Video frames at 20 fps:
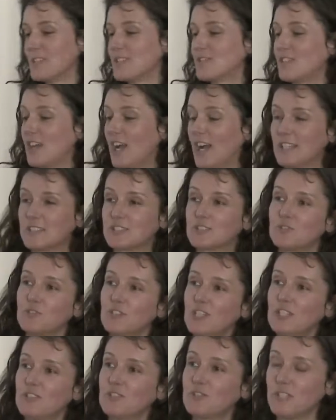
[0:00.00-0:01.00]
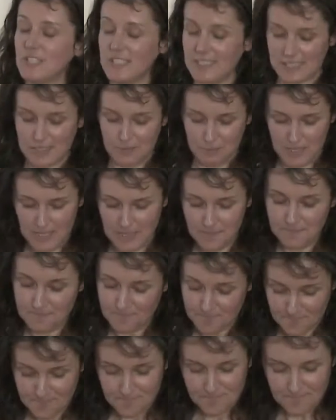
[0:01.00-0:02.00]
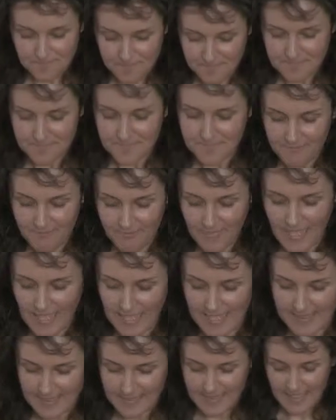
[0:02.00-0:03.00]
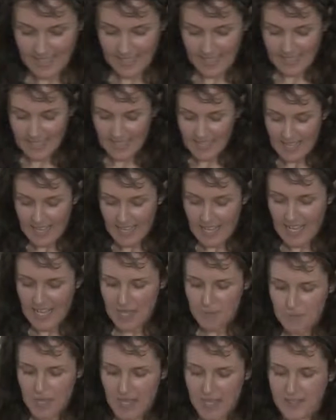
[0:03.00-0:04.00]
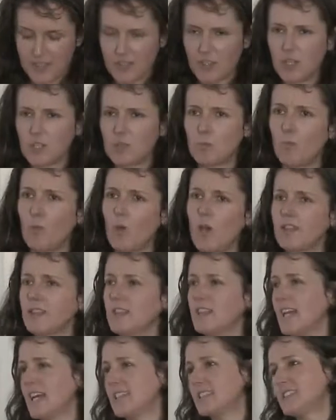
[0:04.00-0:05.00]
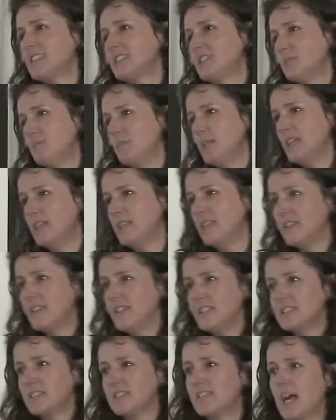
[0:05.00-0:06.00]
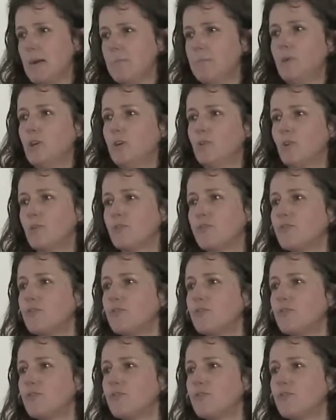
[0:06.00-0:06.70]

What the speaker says: starts to interest me. And I thought, what does it mean, this number of